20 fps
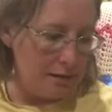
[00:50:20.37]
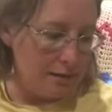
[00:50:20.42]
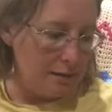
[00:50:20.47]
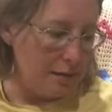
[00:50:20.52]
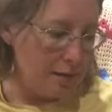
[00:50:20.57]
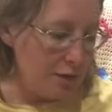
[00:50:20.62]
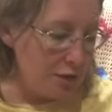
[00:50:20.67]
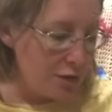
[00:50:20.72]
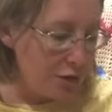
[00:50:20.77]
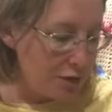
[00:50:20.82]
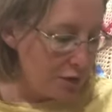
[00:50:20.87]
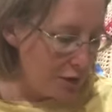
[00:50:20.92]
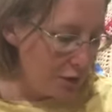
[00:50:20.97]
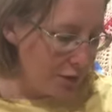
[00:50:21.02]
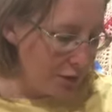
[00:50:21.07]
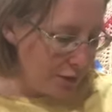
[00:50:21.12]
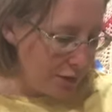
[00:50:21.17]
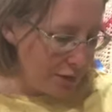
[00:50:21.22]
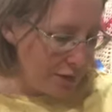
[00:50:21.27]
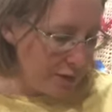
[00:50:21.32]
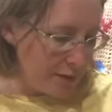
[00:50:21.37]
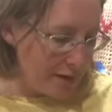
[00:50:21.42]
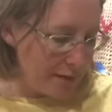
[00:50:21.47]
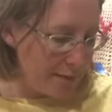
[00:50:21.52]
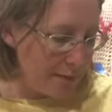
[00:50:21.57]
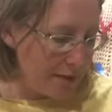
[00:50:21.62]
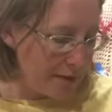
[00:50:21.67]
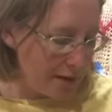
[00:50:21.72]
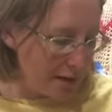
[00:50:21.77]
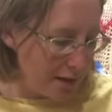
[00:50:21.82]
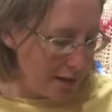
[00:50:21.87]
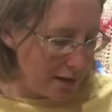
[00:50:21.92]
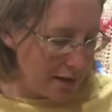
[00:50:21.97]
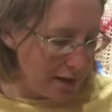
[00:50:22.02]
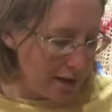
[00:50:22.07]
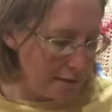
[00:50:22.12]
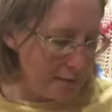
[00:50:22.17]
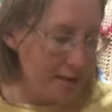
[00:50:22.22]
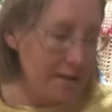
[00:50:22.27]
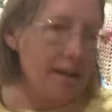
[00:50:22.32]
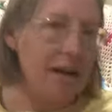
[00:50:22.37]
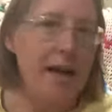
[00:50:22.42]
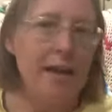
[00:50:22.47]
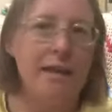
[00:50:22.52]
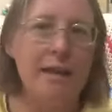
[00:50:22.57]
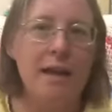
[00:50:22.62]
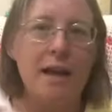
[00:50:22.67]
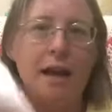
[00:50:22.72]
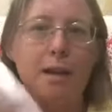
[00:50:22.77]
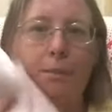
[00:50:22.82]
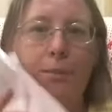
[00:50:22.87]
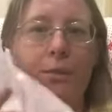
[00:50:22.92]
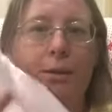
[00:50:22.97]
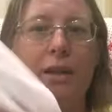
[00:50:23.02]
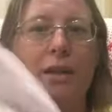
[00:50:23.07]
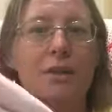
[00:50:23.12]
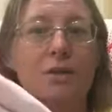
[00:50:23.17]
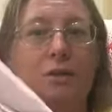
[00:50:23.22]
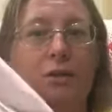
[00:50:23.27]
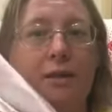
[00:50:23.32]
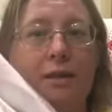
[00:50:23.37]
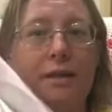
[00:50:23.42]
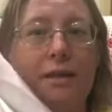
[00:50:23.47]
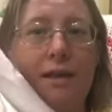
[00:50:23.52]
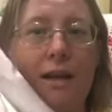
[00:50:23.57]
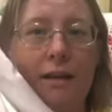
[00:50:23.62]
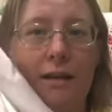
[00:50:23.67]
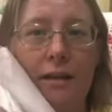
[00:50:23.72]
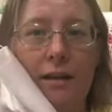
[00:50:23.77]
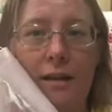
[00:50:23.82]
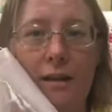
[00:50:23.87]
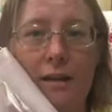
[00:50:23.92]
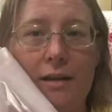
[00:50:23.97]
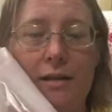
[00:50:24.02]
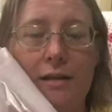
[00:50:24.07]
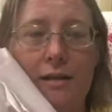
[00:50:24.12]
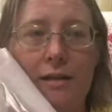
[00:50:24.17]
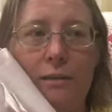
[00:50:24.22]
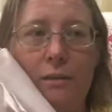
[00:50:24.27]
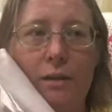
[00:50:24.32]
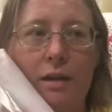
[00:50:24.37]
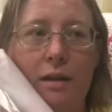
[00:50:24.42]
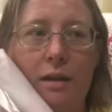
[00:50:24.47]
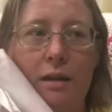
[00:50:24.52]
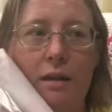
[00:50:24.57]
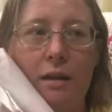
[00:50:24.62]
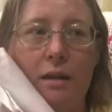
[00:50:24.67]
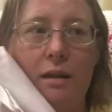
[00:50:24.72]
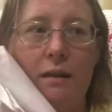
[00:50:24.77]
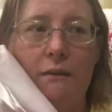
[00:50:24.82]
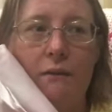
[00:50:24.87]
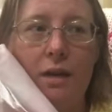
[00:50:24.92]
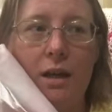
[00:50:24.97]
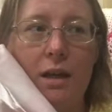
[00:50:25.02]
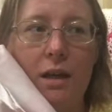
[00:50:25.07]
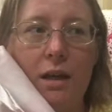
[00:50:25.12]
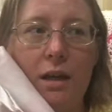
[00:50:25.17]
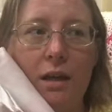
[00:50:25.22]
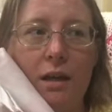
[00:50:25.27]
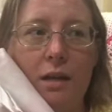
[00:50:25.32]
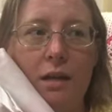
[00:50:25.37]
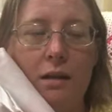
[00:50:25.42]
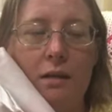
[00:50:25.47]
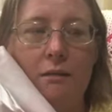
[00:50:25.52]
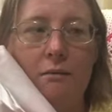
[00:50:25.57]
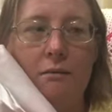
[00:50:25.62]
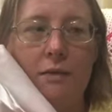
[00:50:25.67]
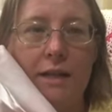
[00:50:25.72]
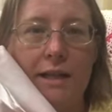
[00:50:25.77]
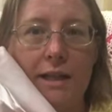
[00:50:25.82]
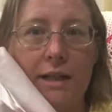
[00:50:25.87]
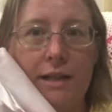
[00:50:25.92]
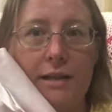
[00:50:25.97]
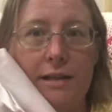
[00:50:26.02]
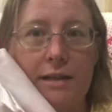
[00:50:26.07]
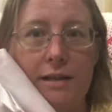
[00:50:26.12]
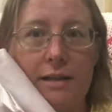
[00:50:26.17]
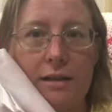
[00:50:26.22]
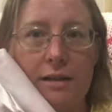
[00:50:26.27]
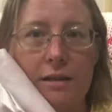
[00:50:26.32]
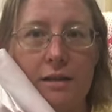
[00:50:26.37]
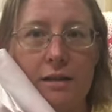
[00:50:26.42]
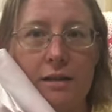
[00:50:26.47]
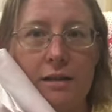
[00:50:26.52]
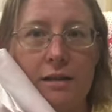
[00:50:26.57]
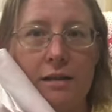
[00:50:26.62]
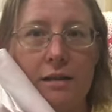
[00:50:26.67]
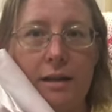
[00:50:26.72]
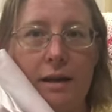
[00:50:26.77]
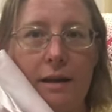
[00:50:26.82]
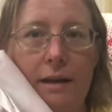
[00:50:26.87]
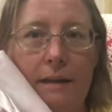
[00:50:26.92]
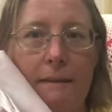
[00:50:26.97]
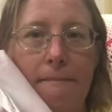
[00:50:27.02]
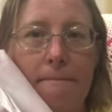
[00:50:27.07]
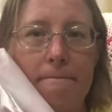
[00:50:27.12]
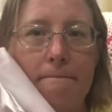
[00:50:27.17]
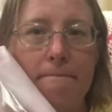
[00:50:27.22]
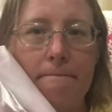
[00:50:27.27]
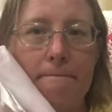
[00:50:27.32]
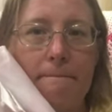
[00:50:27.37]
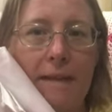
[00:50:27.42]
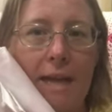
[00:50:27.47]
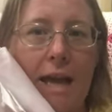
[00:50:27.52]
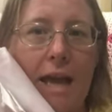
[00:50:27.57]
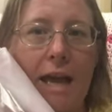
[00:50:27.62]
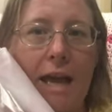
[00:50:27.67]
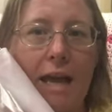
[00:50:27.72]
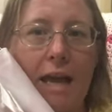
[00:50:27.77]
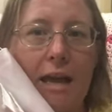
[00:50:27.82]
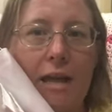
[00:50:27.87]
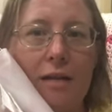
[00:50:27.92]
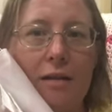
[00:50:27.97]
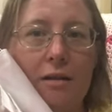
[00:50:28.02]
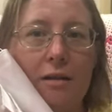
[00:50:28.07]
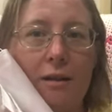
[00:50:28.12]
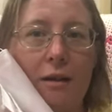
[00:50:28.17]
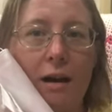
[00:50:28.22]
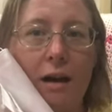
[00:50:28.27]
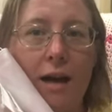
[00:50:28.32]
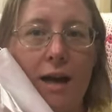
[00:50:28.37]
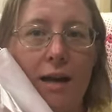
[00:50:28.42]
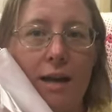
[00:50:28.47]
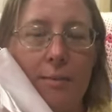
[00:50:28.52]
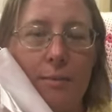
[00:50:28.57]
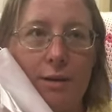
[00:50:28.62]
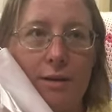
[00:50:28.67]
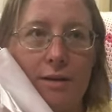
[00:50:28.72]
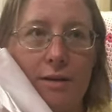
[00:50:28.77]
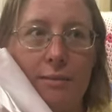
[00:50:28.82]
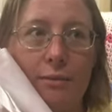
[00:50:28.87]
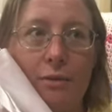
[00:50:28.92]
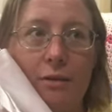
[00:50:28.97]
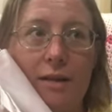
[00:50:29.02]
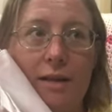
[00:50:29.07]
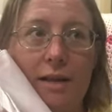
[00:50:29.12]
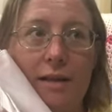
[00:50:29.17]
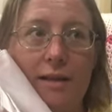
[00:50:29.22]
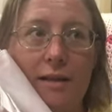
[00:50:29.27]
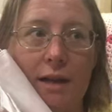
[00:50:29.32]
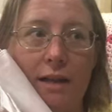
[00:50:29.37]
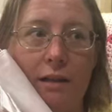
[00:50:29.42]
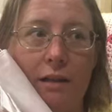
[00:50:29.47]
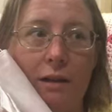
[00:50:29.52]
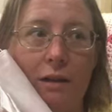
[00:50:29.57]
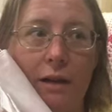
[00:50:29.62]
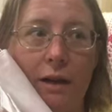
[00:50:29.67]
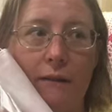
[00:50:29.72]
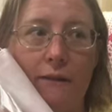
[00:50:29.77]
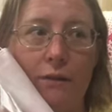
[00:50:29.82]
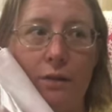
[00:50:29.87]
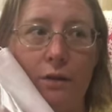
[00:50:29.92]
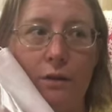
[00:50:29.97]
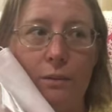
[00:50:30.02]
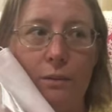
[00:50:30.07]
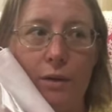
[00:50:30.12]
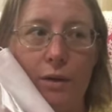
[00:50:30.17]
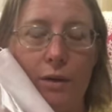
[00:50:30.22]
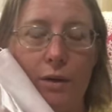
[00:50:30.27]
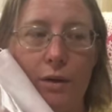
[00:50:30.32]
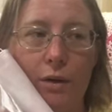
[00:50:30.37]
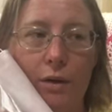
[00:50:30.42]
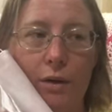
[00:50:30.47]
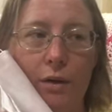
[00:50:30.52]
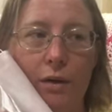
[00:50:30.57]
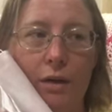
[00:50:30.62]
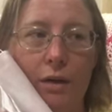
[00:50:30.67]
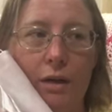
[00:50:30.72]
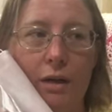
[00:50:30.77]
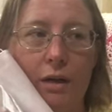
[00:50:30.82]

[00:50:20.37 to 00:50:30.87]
I do know, I remember, I'm pretty sure I started this with Vicky reading and stitches, and highly possible because I started a few with her.